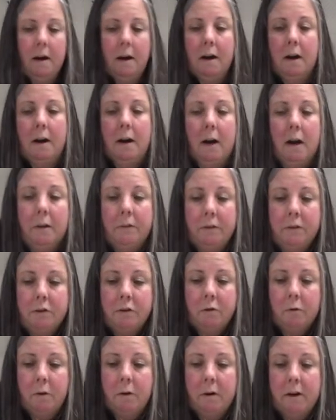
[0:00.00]
On the
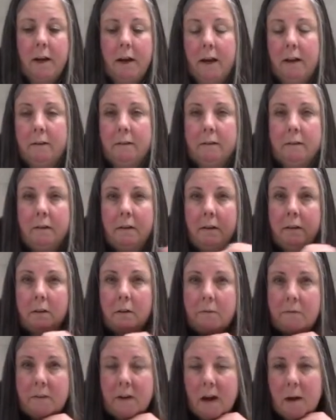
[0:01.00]
short ends, the
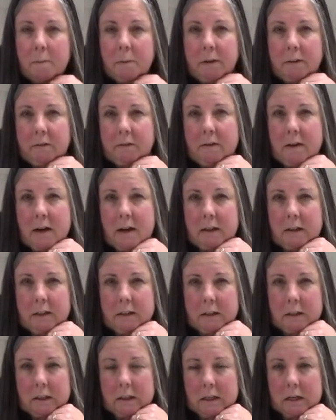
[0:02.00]
fabric's not
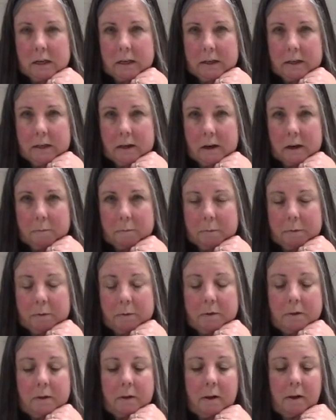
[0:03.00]
going to line up.
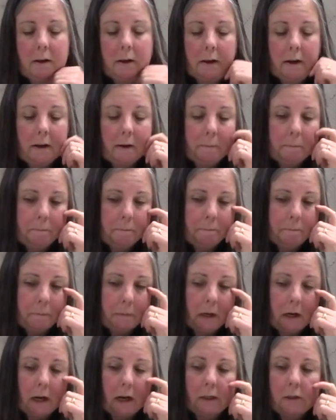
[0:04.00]

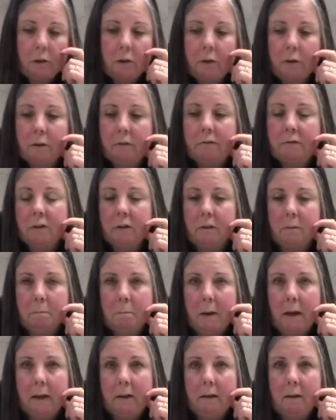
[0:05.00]
I could have just
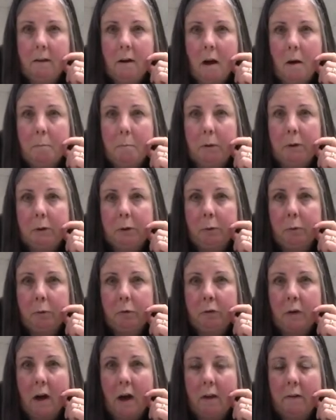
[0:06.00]
made it a blue
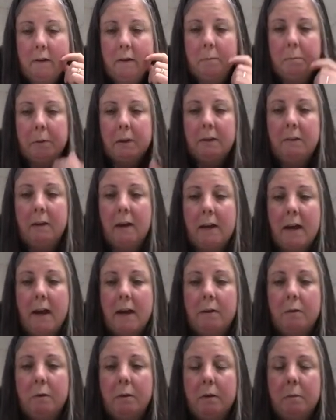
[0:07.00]
solid because I
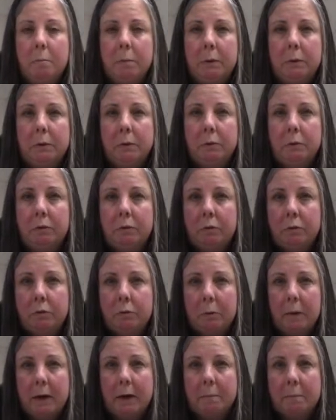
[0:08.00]
end with a blue
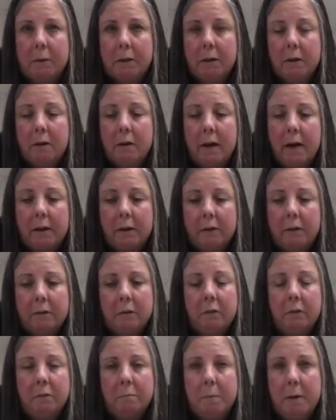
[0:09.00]
stripe here. I could
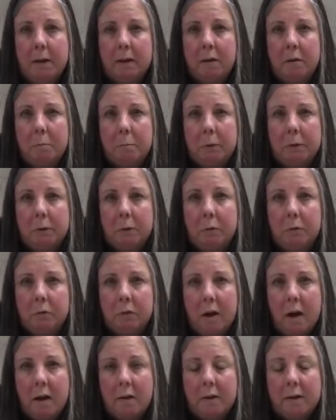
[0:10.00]
have just made it a blue
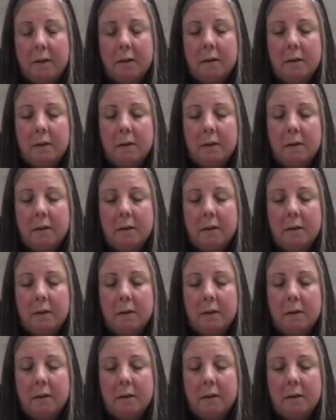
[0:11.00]
solid.